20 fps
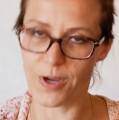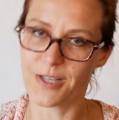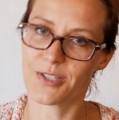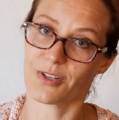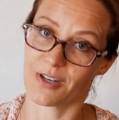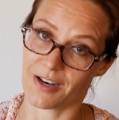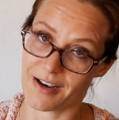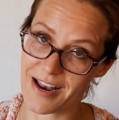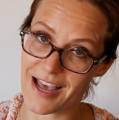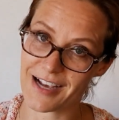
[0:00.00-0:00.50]
So the
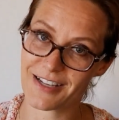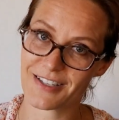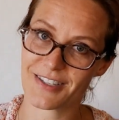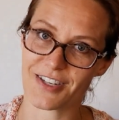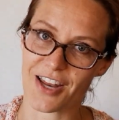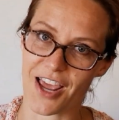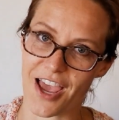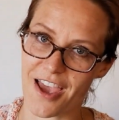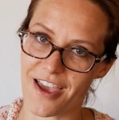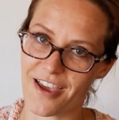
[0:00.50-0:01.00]
next
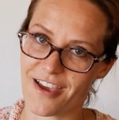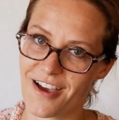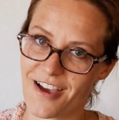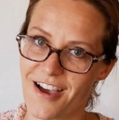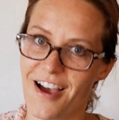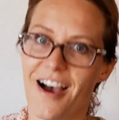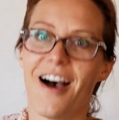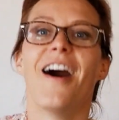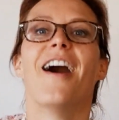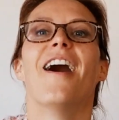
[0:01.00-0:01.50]
day
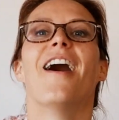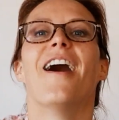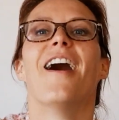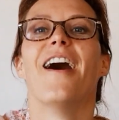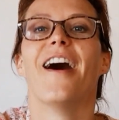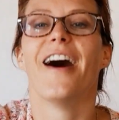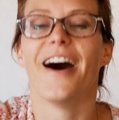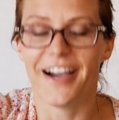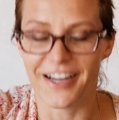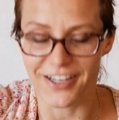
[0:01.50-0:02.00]

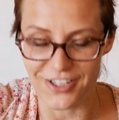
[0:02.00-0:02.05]
I